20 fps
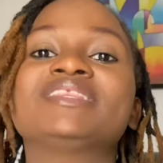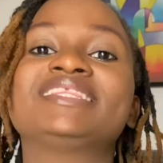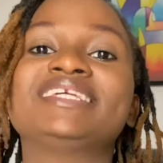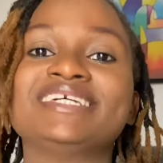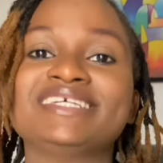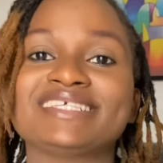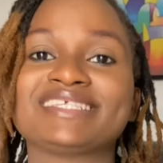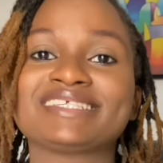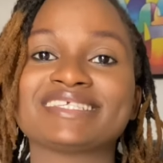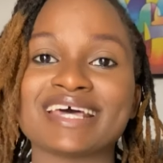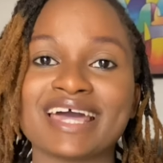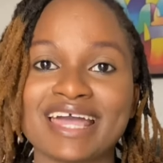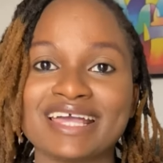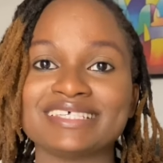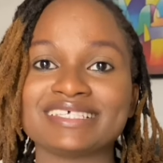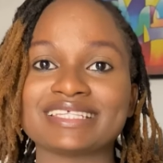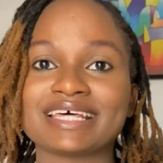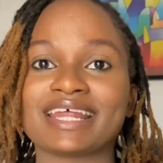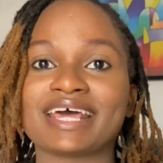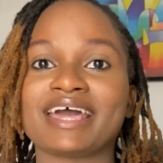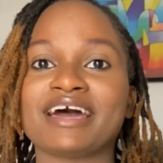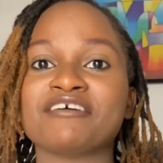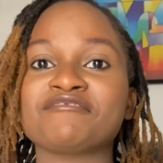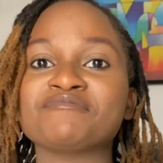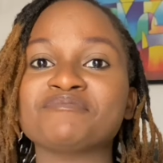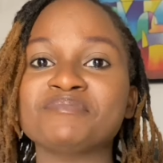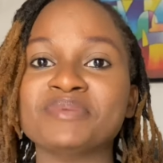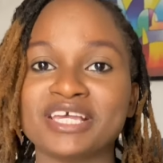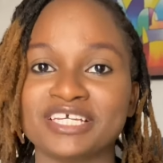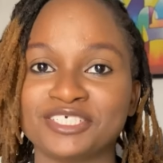these signs that I have
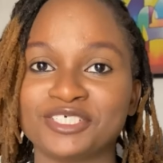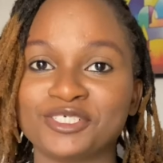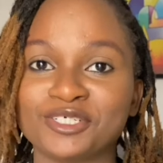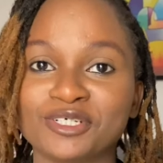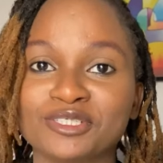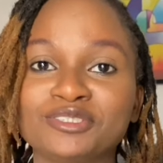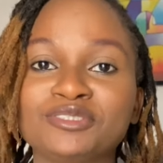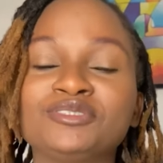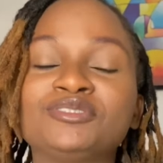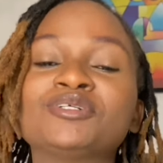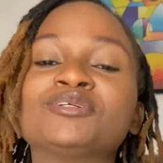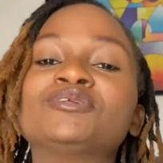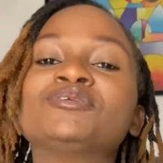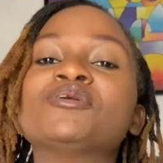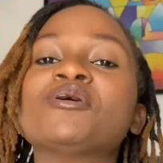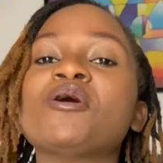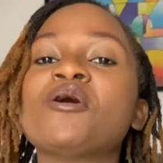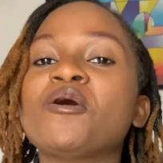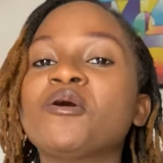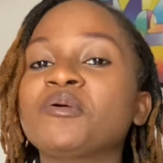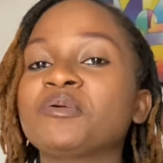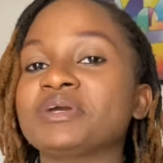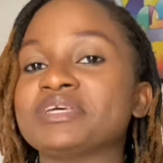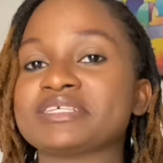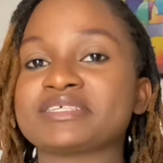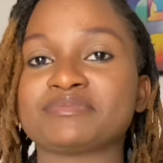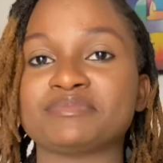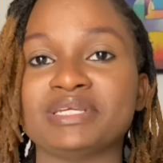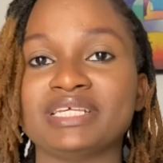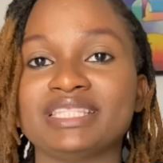mentioned don't
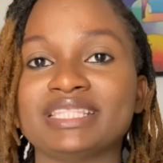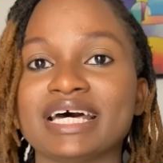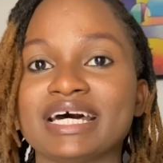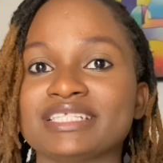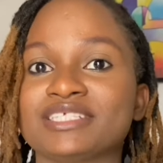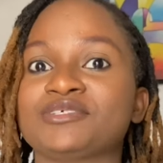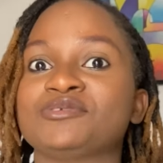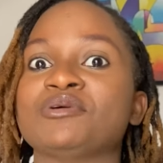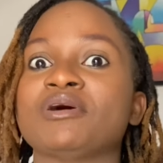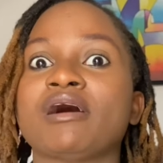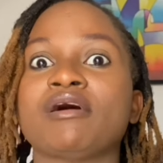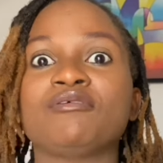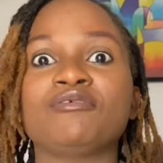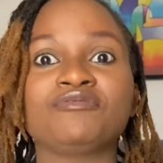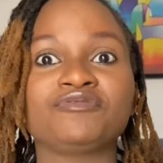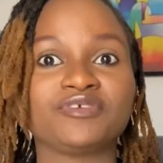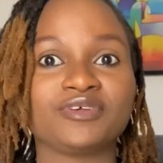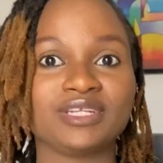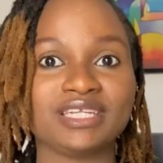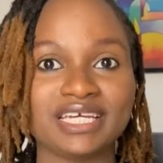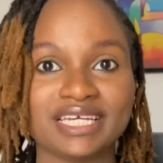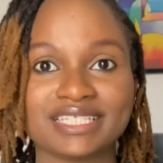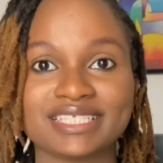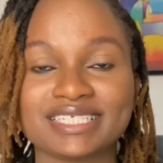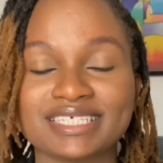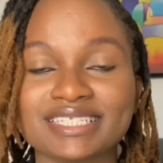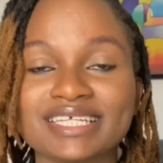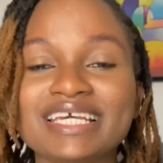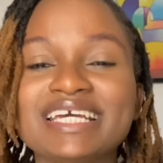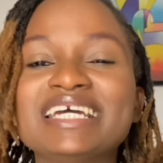always mean that you are
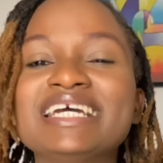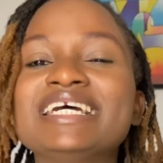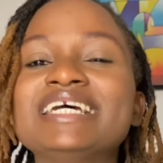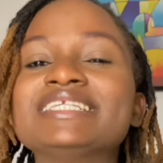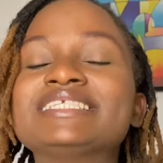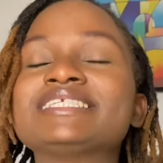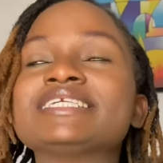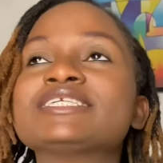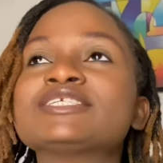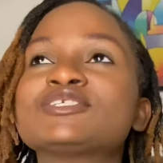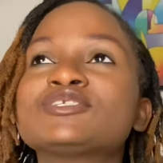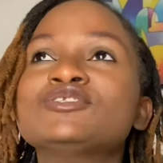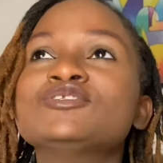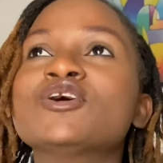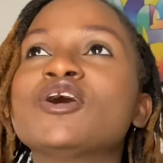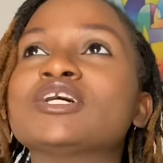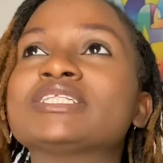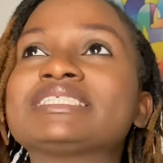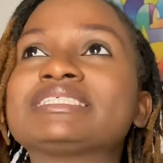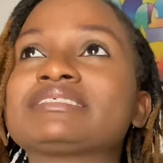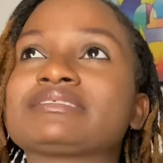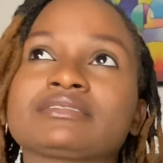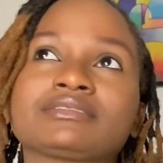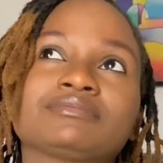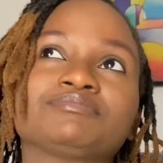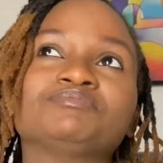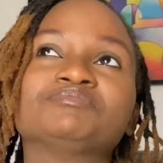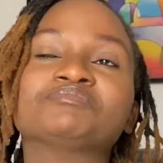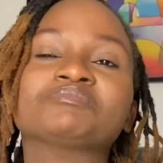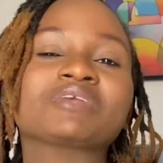ovulating. It is not
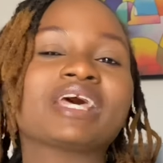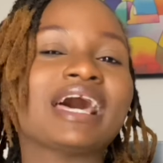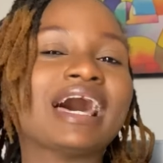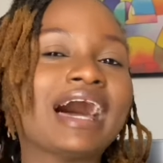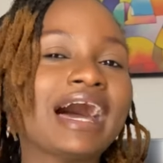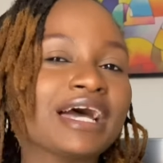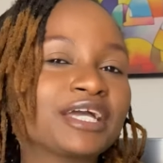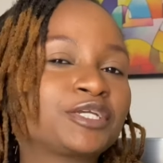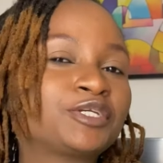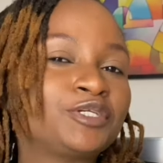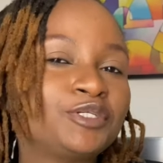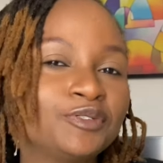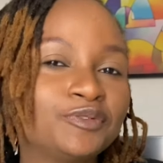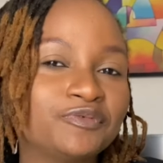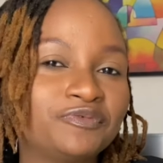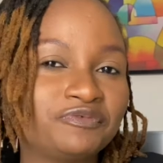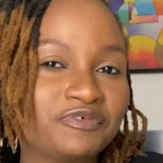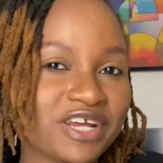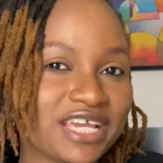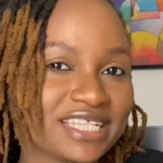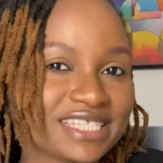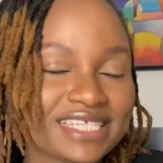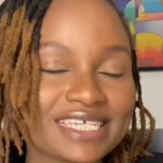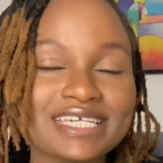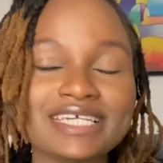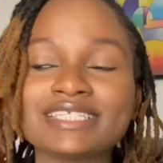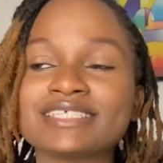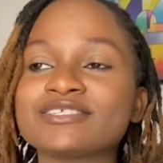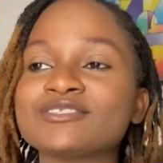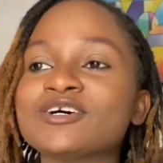accurate.
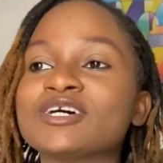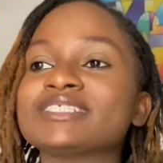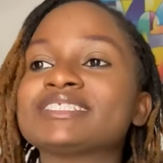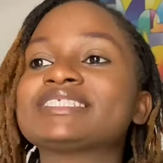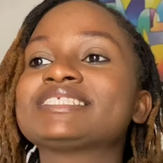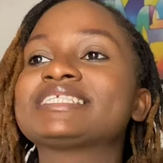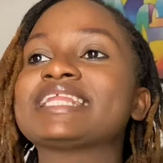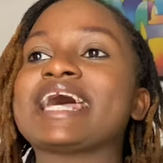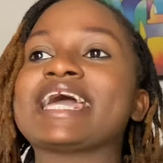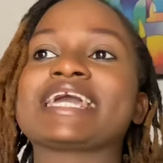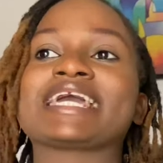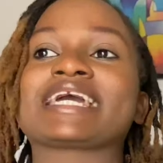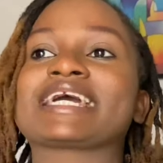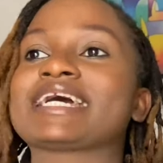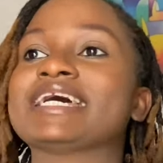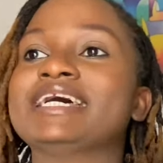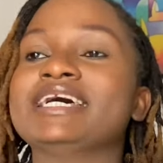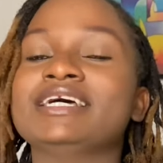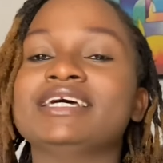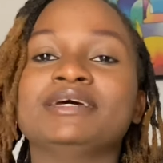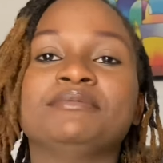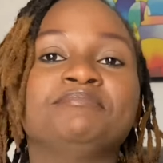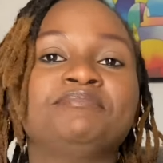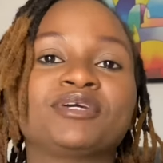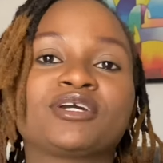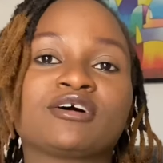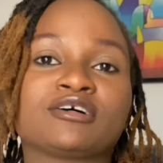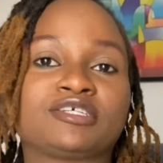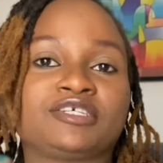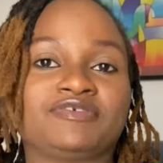It's not like
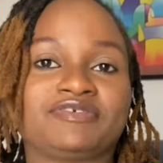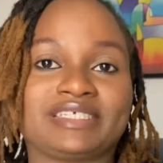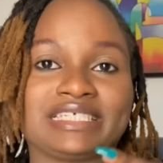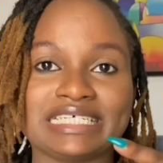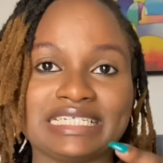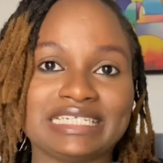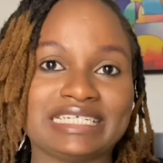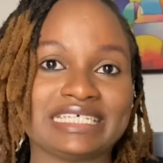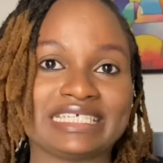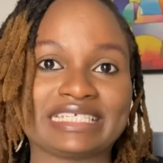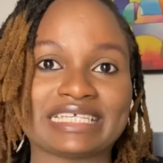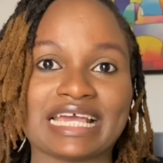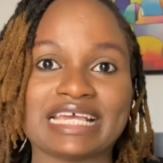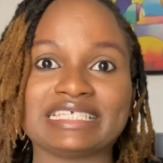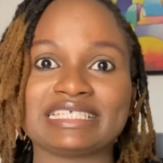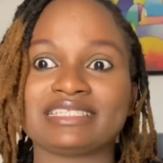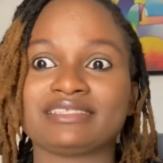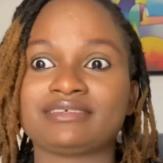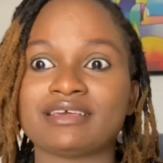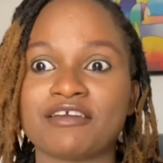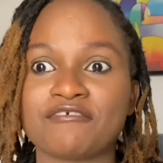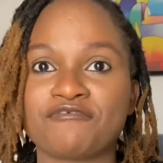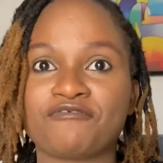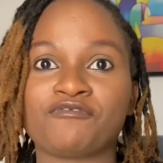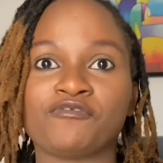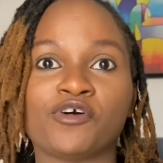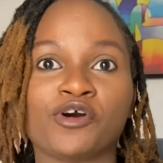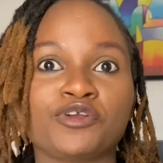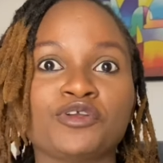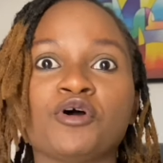because you've seen these signs,
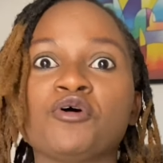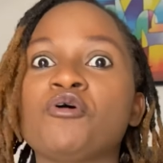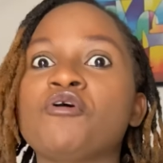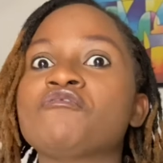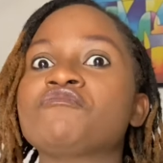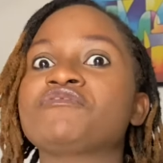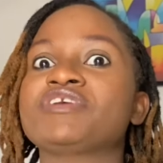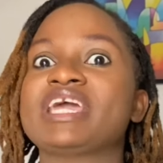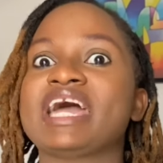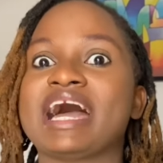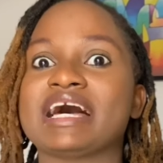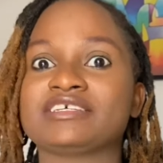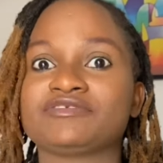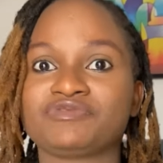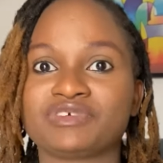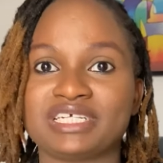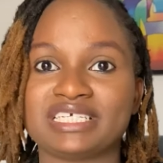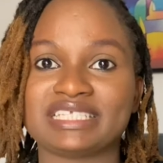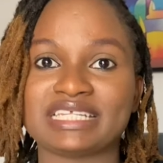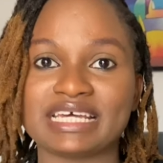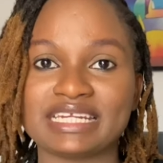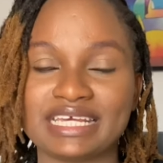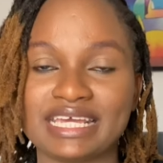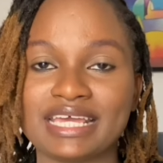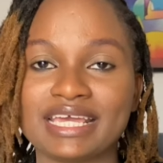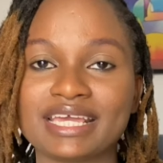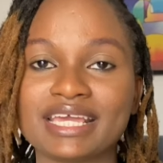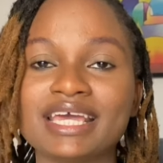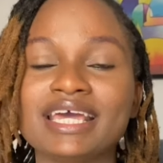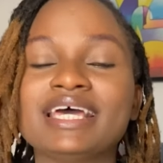therefore your ovary has released an egg.